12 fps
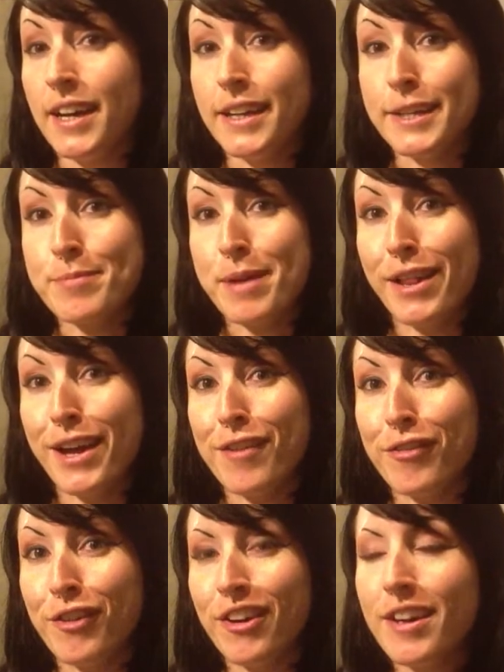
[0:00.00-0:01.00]
that's my
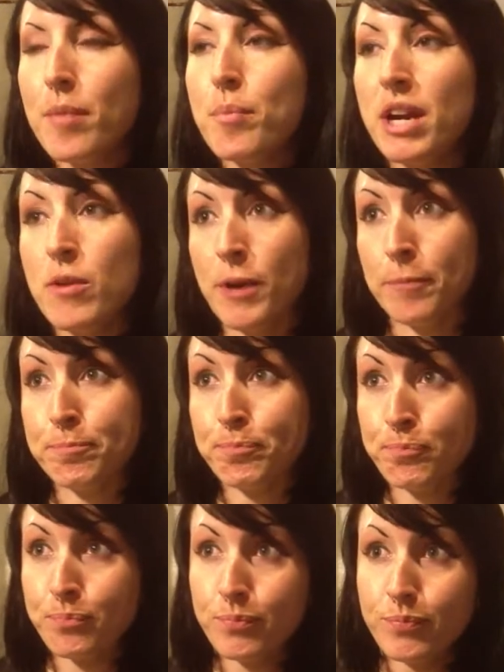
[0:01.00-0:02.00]
life. But anyway,
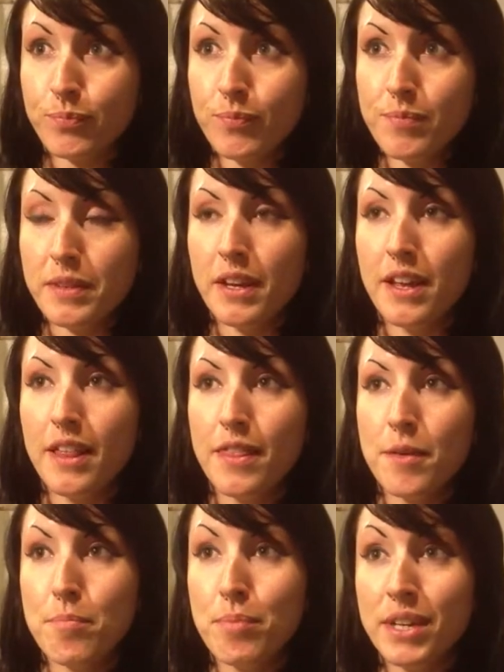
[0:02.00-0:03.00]

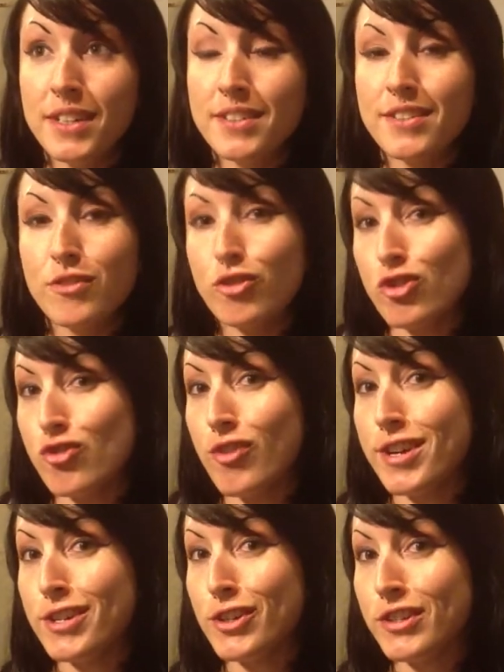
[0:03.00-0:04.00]
the biggest and
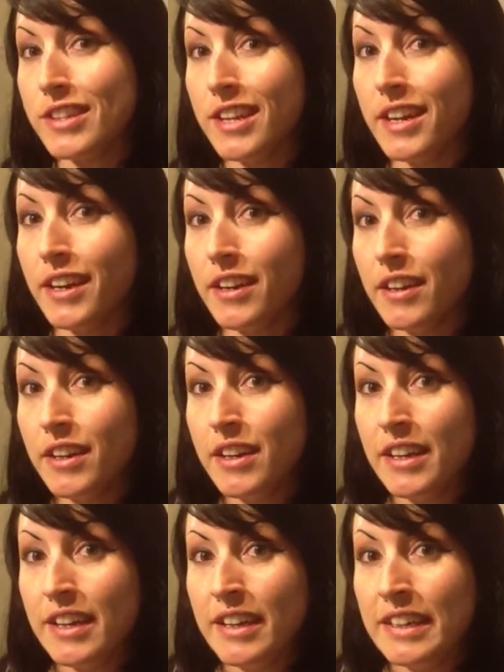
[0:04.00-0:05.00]
strangest thing
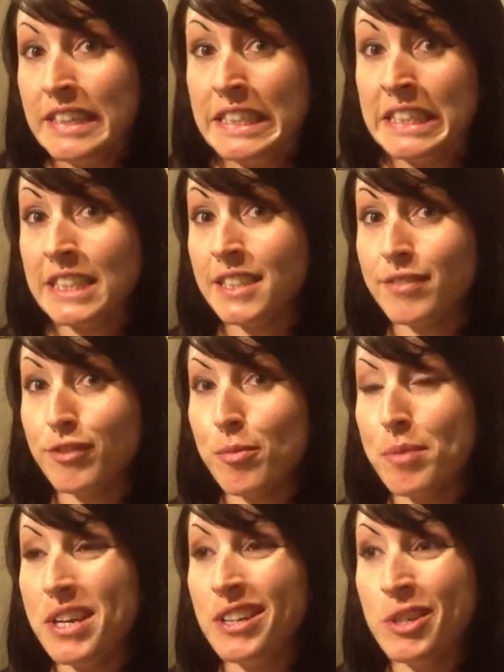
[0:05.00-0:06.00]
for
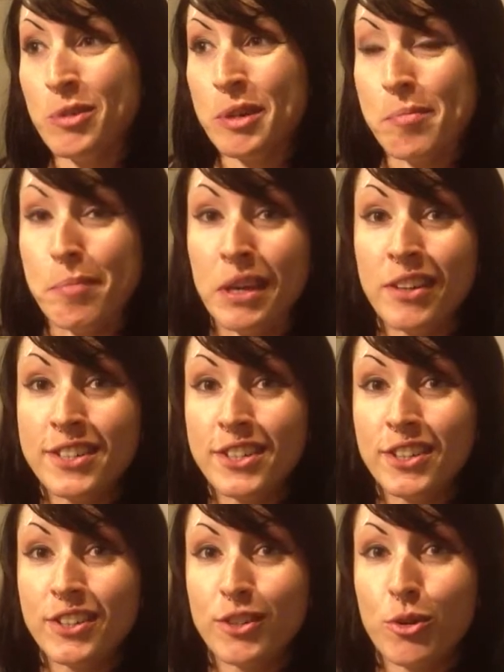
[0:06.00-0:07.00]
me to admit
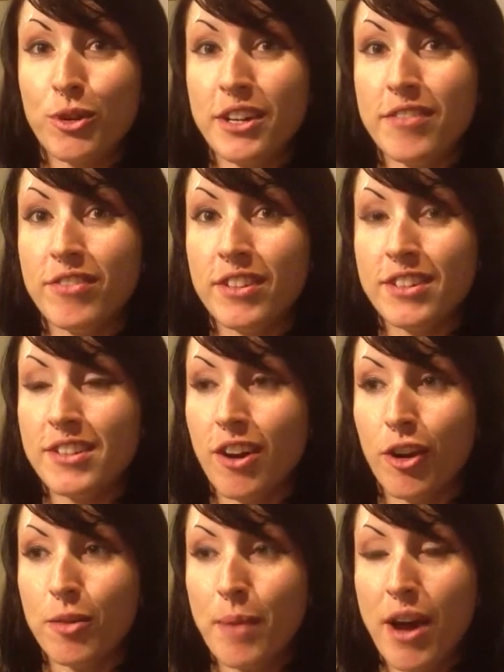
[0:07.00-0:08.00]
or even
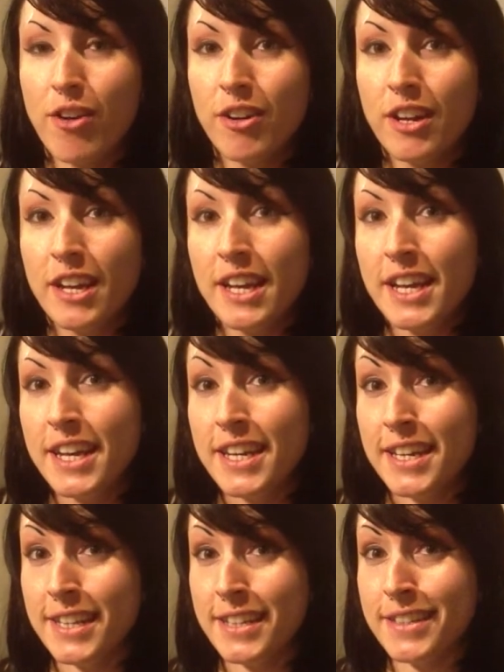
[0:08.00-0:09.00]
talk about
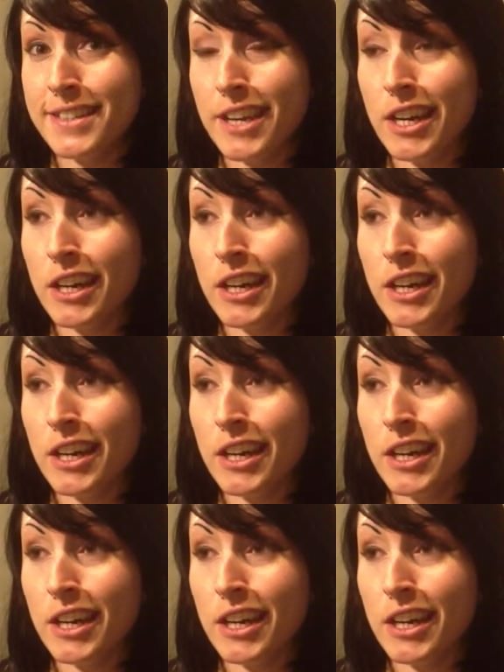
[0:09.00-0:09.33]
is,